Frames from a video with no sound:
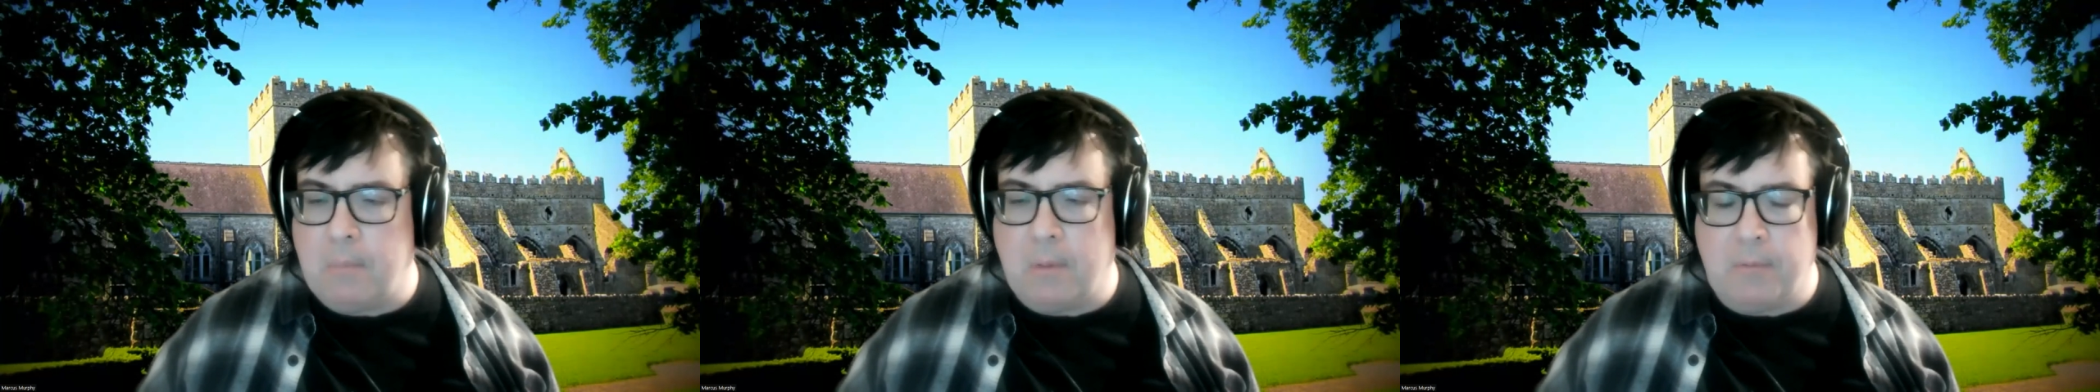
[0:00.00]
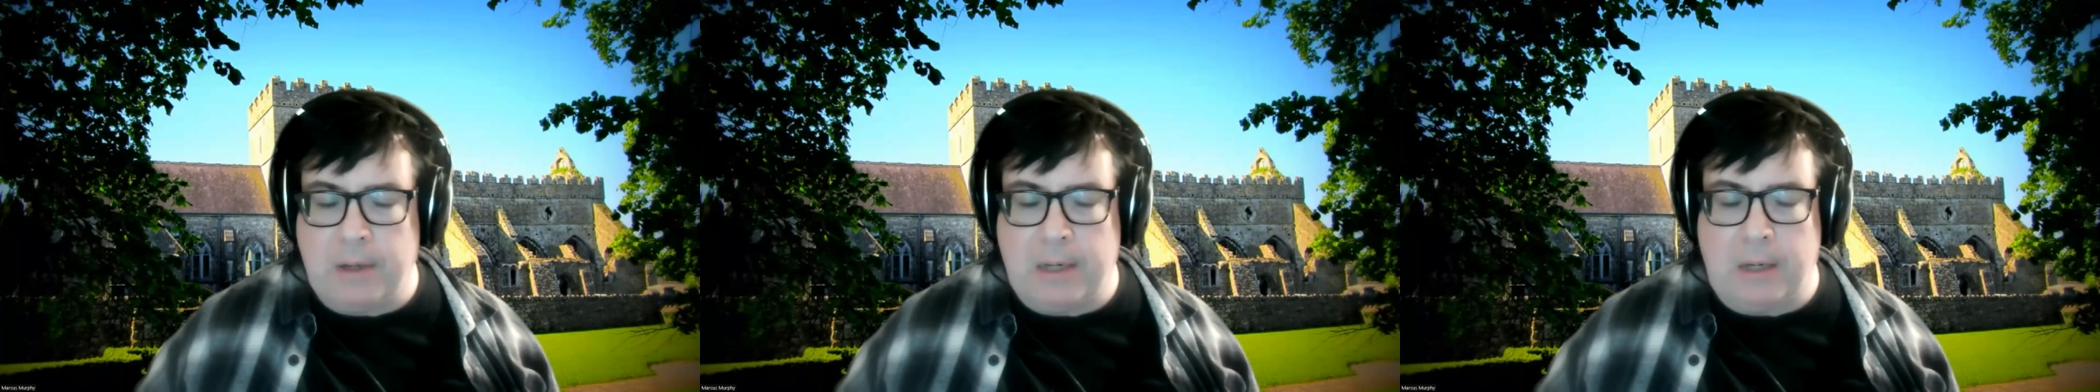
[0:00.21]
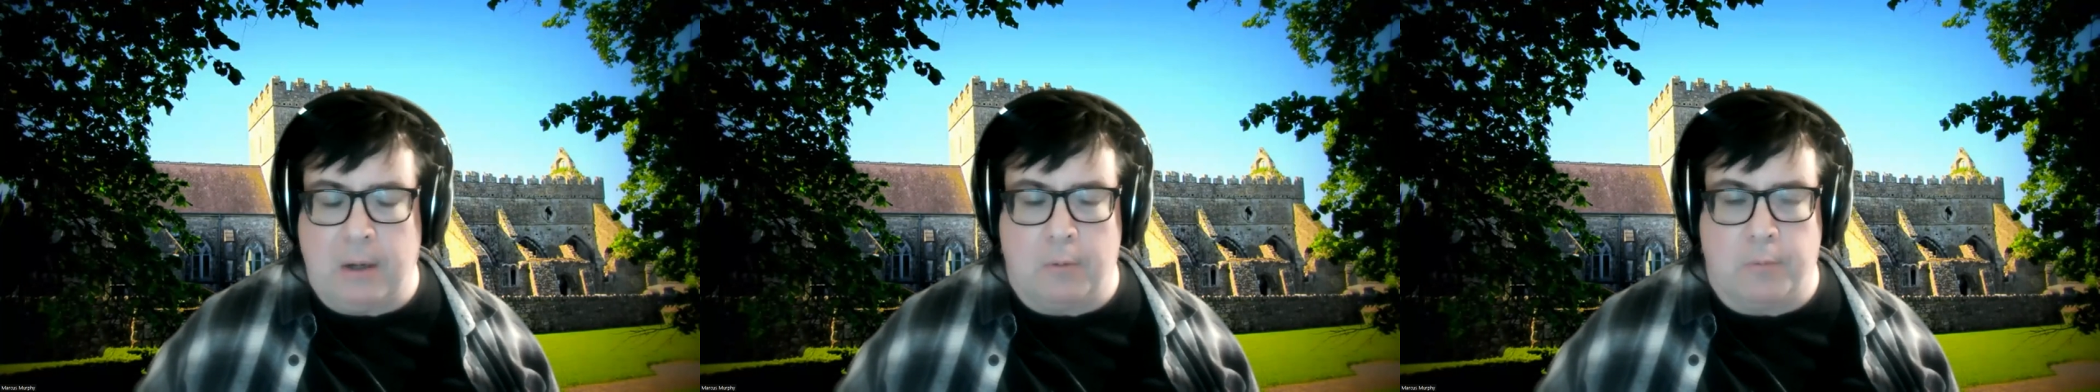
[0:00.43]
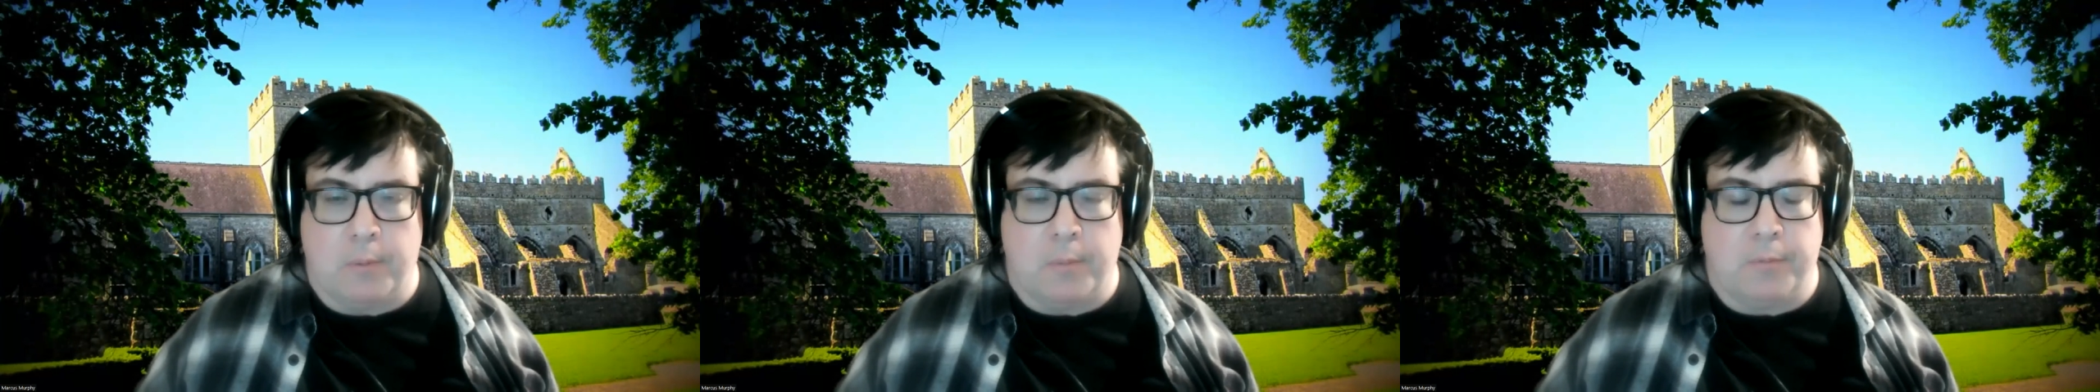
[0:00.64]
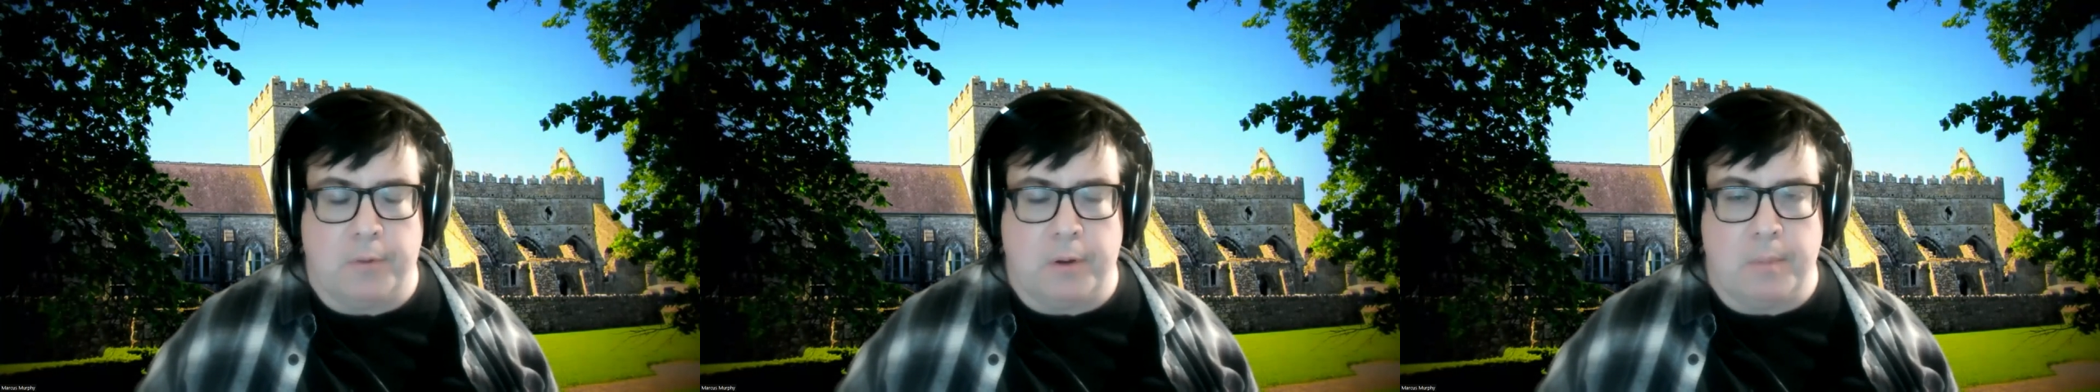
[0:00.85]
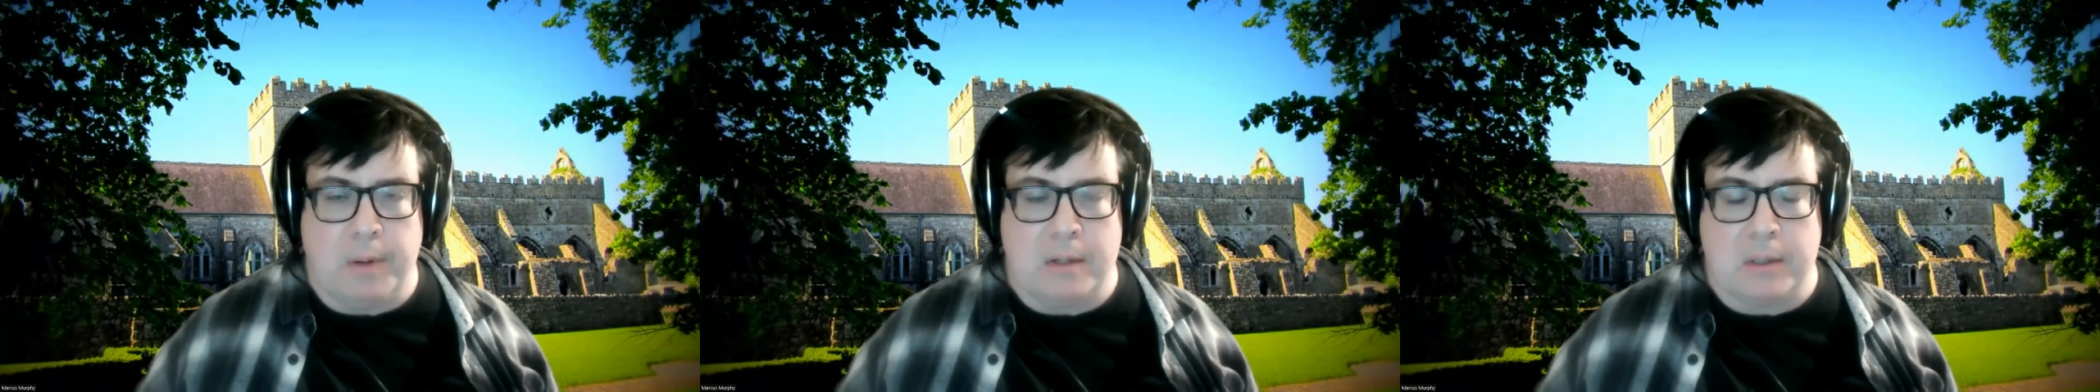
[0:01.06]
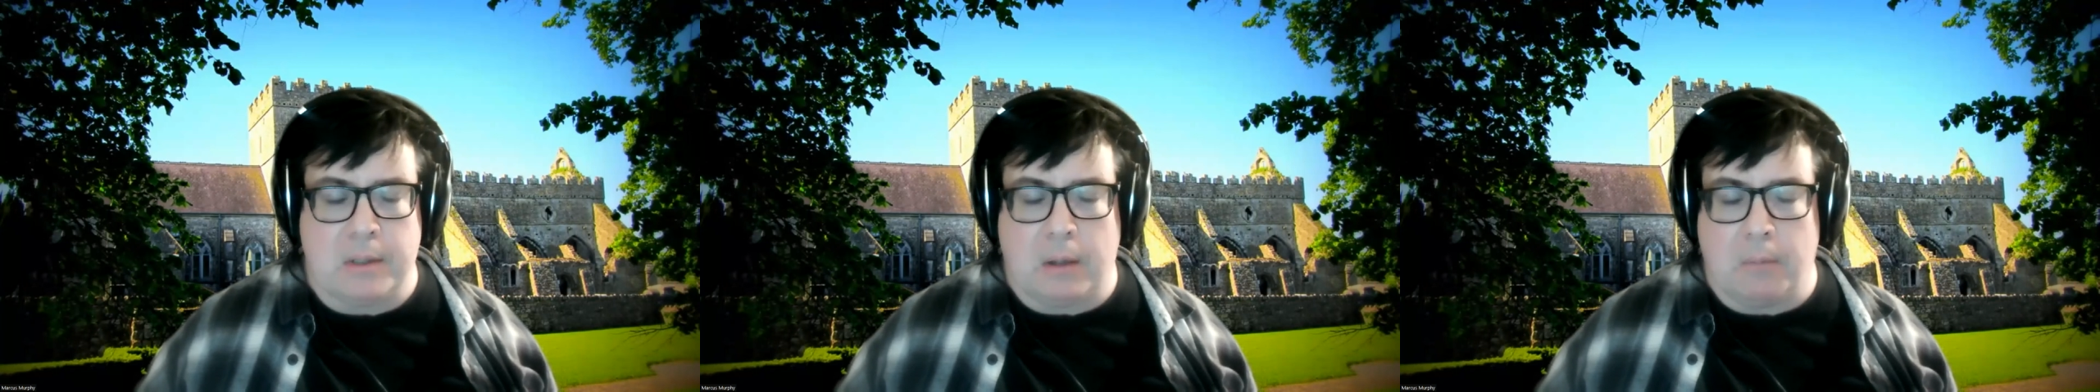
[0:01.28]
video from a few
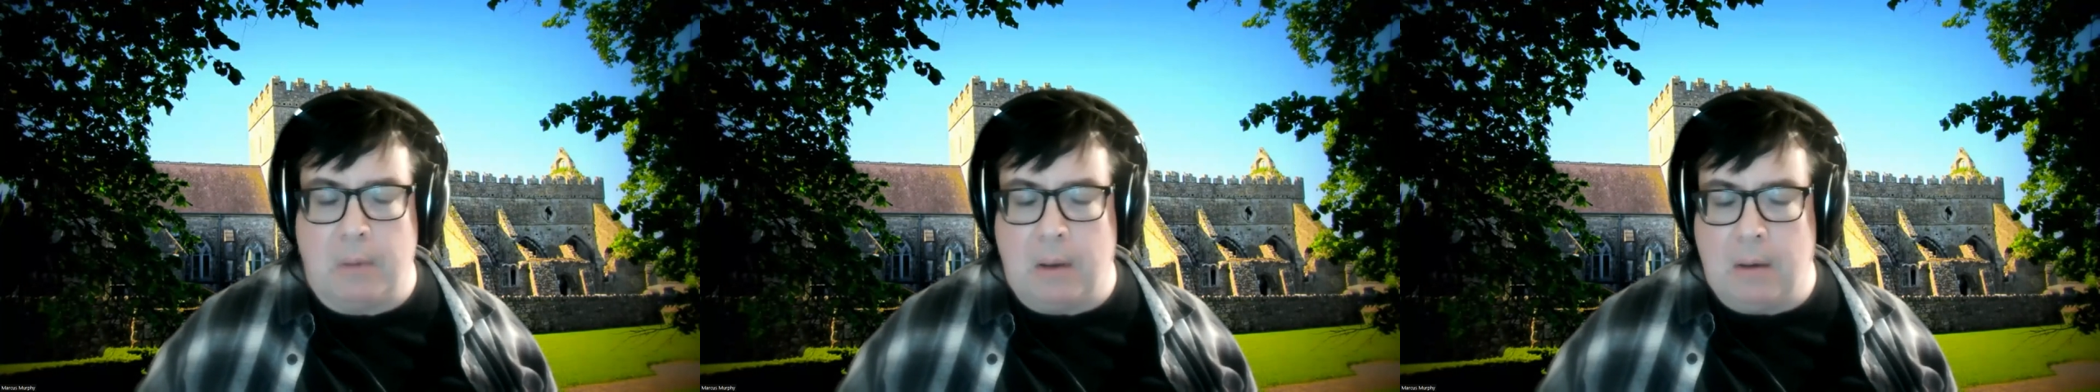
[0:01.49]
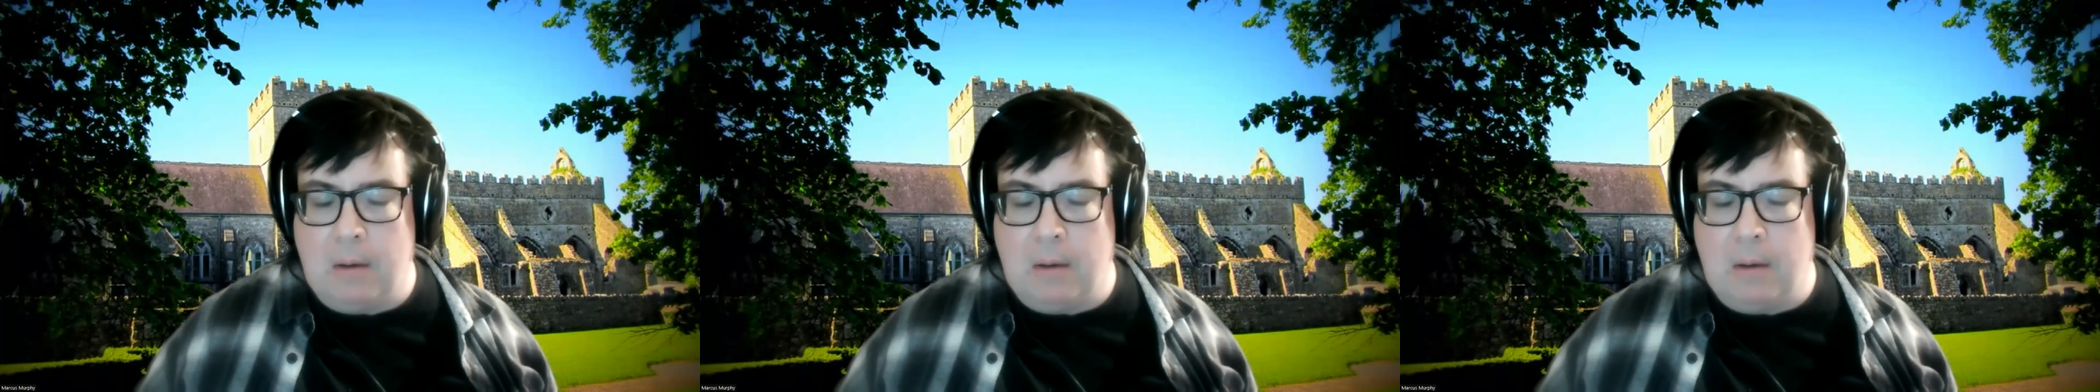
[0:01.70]
minutes ago.